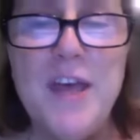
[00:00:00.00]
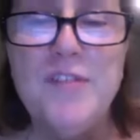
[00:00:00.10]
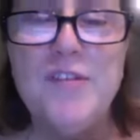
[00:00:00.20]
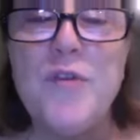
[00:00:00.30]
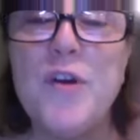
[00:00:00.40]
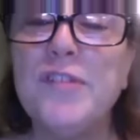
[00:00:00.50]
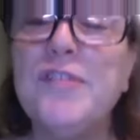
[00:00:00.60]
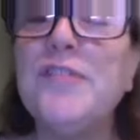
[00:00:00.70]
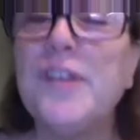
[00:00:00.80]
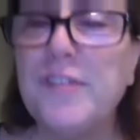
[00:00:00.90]
So
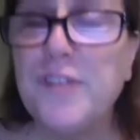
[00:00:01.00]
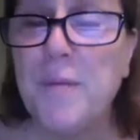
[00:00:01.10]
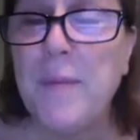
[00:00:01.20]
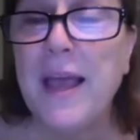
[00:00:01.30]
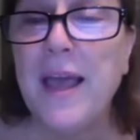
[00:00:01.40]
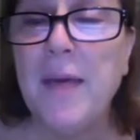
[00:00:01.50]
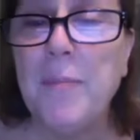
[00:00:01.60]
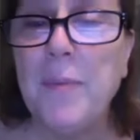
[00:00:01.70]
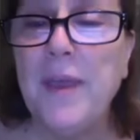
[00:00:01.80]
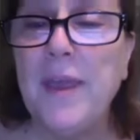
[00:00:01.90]
rehearsals are going to start back up
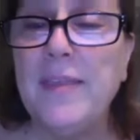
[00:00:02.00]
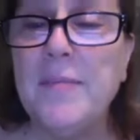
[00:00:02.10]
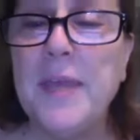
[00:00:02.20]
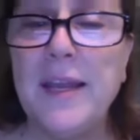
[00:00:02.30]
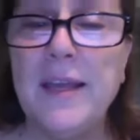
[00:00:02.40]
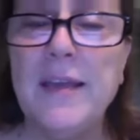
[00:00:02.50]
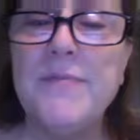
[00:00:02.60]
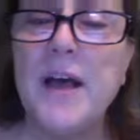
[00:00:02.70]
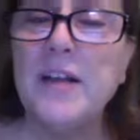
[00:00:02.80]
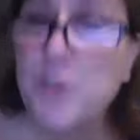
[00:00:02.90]
in the beginning of
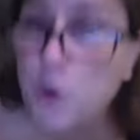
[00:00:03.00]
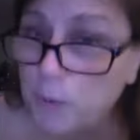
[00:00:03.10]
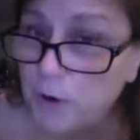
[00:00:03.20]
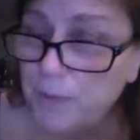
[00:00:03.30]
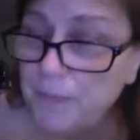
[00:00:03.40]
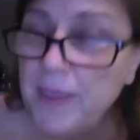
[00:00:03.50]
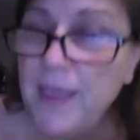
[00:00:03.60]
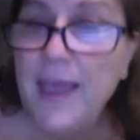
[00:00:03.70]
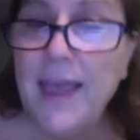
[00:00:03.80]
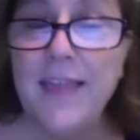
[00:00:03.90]
October,
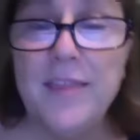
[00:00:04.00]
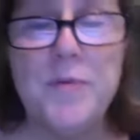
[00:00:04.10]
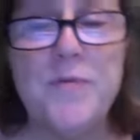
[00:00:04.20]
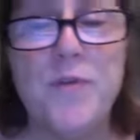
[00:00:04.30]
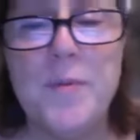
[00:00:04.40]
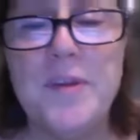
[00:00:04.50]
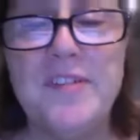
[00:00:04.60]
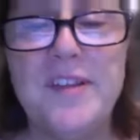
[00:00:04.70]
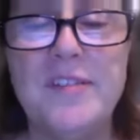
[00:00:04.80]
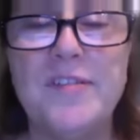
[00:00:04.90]
and the
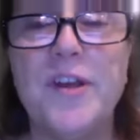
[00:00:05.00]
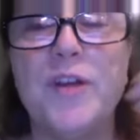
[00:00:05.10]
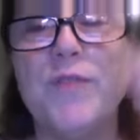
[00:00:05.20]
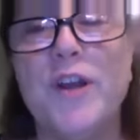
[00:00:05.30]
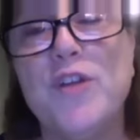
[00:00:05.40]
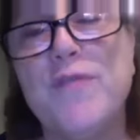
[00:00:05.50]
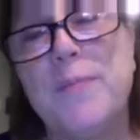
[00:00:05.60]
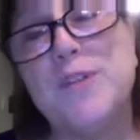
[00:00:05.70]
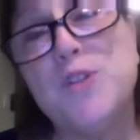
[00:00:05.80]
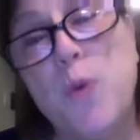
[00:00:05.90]
performances are going to run
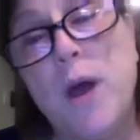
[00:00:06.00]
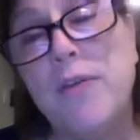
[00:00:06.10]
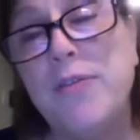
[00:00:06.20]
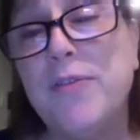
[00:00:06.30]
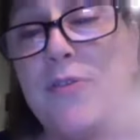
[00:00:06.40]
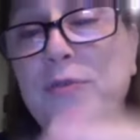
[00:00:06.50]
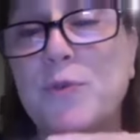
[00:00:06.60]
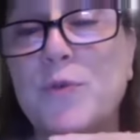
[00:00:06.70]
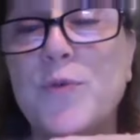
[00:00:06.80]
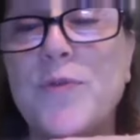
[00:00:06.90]
November 12th
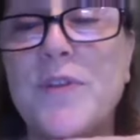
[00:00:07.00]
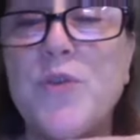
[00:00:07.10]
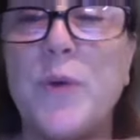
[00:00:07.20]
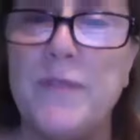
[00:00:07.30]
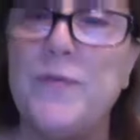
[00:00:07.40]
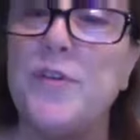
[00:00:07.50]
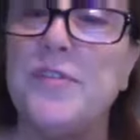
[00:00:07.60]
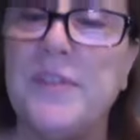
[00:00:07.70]
through the 21st of